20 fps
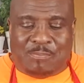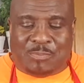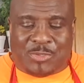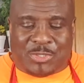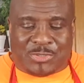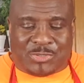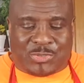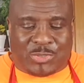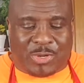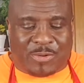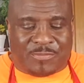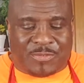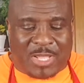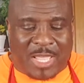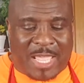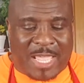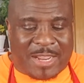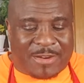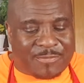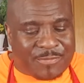to serve
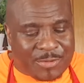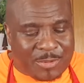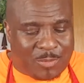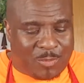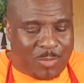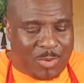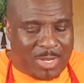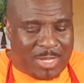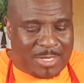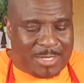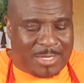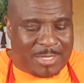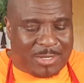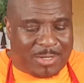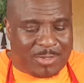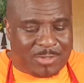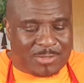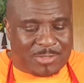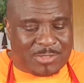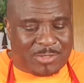to everyone. And
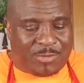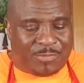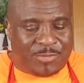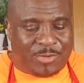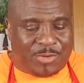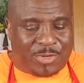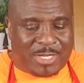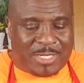also if you're